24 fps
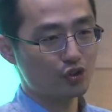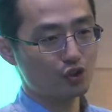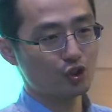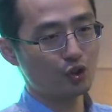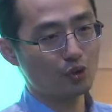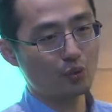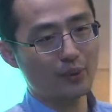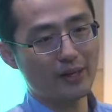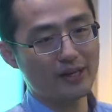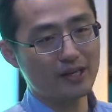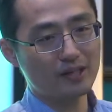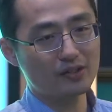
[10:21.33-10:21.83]
2
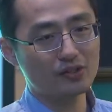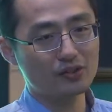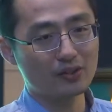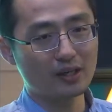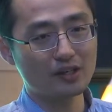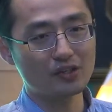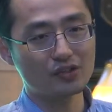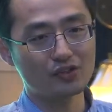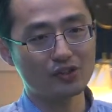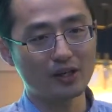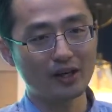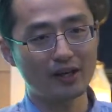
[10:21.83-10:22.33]
weeks, I
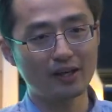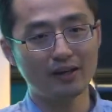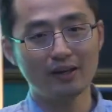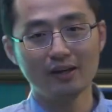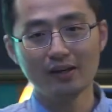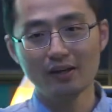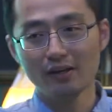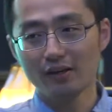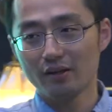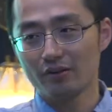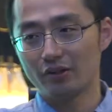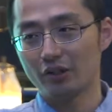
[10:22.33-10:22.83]
say,
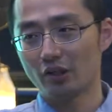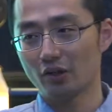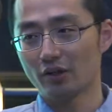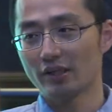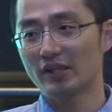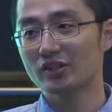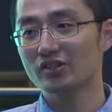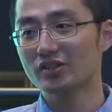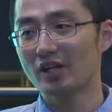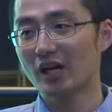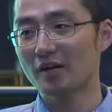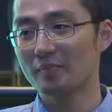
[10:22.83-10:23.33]
the only
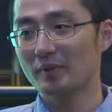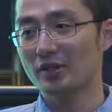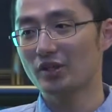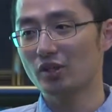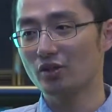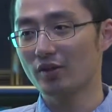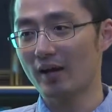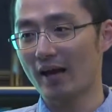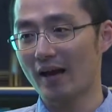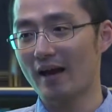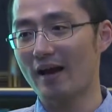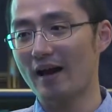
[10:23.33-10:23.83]
assignment you
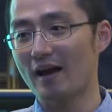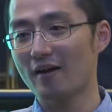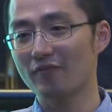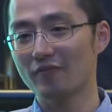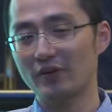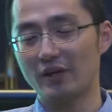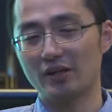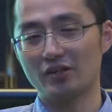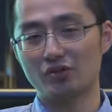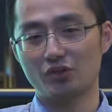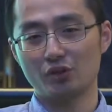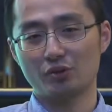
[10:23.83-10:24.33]
have
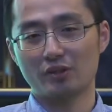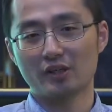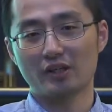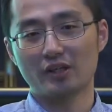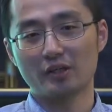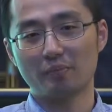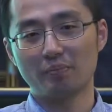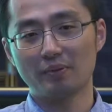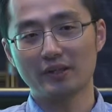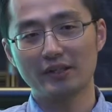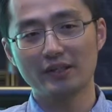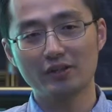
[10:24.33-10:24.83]
is you can
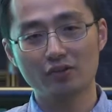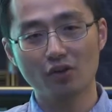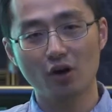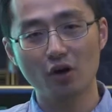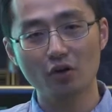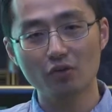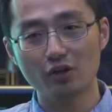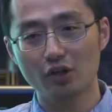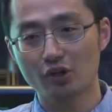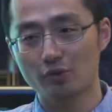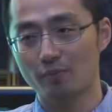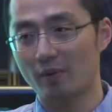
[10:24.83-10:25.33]
complete all
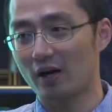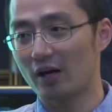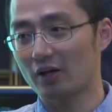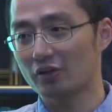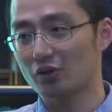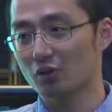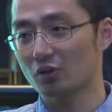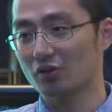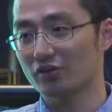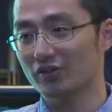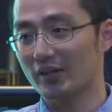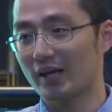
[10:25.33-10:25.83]
those
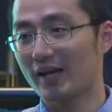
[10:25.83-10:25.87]
modules